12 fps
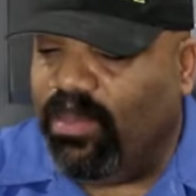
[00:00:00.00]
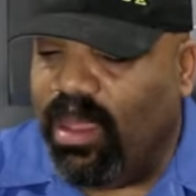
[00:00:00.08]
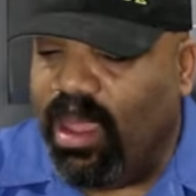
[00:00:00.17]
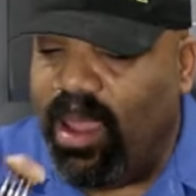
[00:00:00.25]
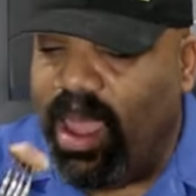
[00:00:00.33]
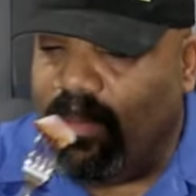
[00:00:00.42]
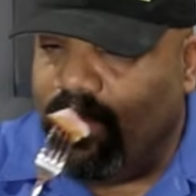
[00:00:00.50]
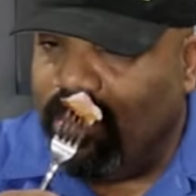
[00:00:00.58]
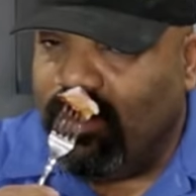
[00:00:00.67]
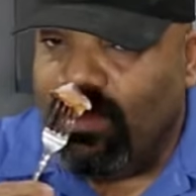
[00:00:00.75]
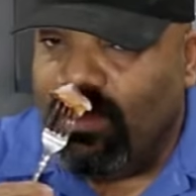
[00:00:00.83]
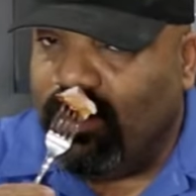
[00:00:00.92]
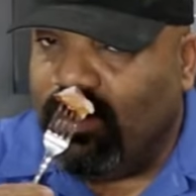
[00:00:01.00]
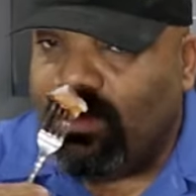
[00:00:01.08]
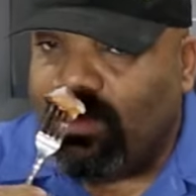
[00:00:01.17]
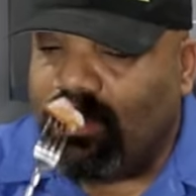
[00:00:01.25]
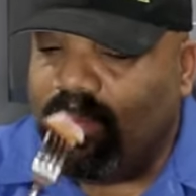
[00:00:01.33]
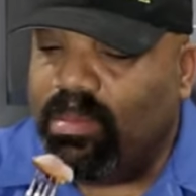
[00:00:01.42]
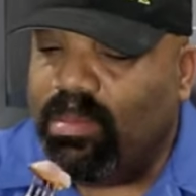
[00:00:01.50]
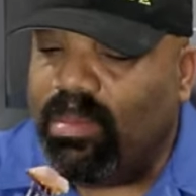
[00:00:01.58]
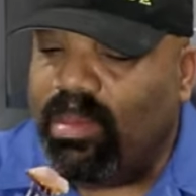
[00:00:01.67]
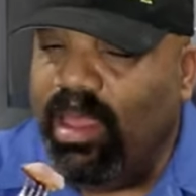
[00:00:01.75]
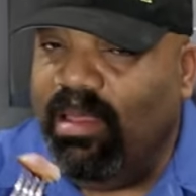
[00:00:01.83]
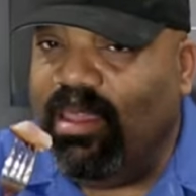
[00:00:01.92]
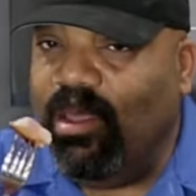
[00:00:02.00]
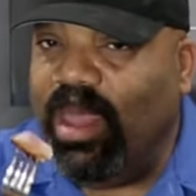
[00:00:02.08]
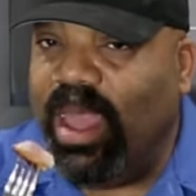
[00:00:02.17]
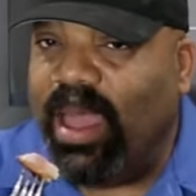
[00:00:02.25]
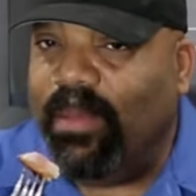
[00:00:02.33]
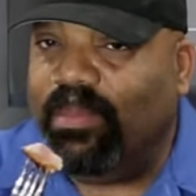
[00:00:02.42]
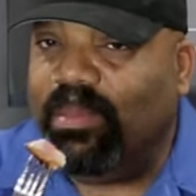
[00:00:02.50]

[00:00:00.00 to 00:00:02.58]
all right? Let's see what we got.